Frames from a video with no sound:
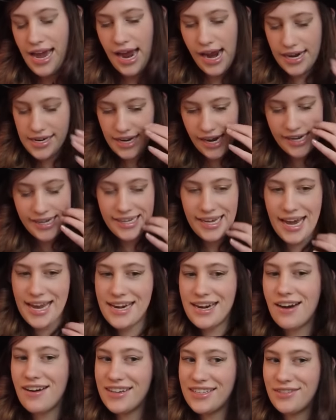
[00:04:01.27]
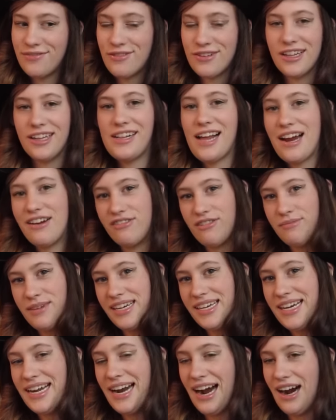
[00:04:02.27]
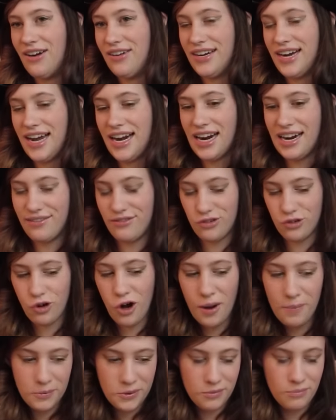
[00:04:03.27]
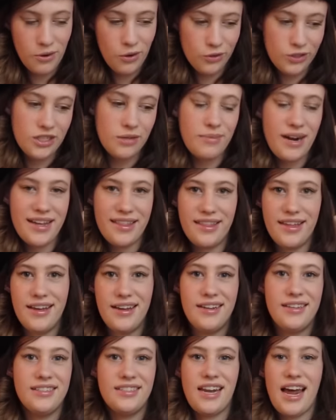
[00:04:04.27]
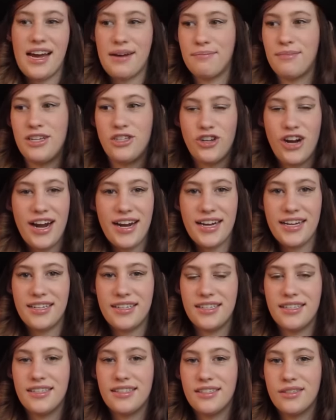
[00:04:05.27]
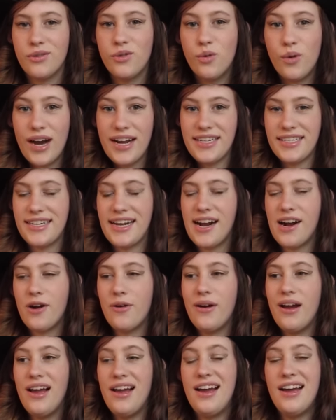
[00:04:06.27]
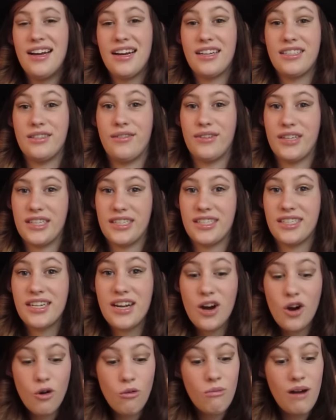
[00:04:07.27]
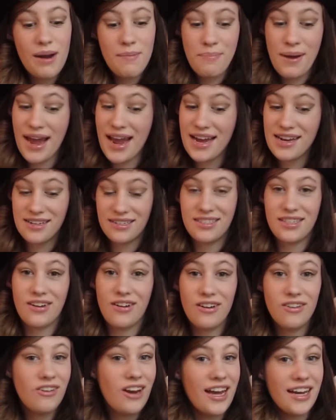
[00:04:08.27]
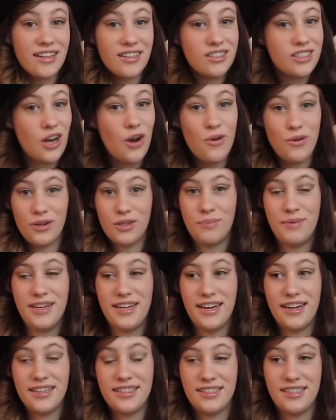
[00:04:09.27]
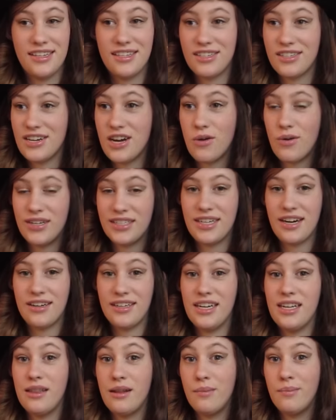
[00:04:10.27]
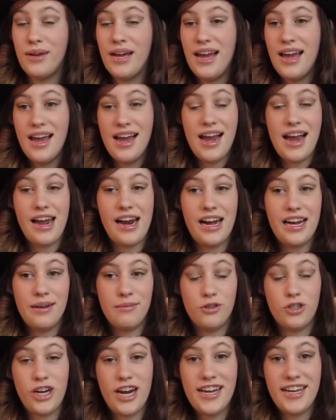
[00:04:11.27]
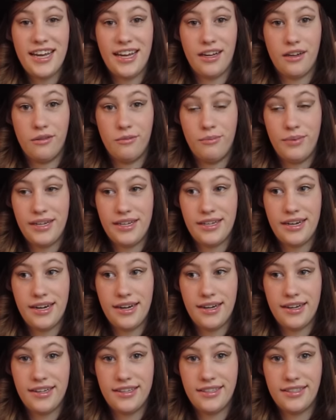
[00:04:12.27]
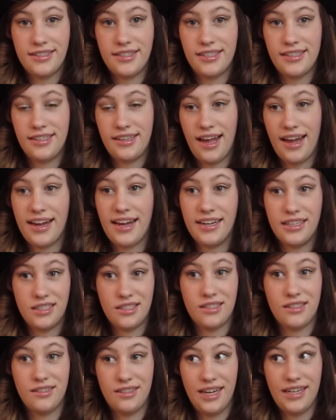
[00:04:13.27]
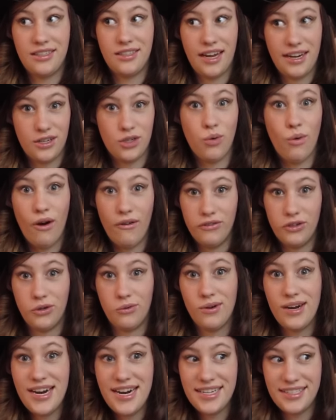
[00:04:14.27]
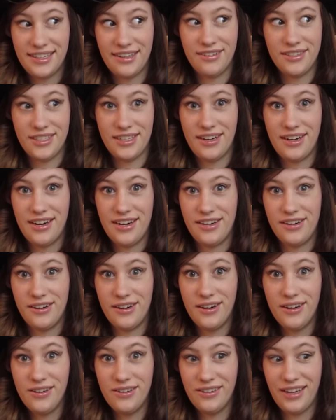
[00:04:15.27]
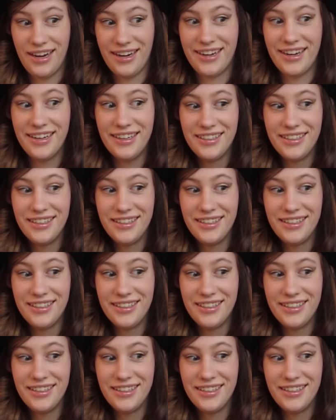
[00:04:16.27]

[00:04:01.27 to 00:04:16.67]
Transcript: and I cannot for the life of me get out, and I've dropped most of my things. Like my jacket is wet now because of all the snow. My pants are like soaked because the snow has gotten in them, and I am shaking because like it's like 12 degrees outside, you know, like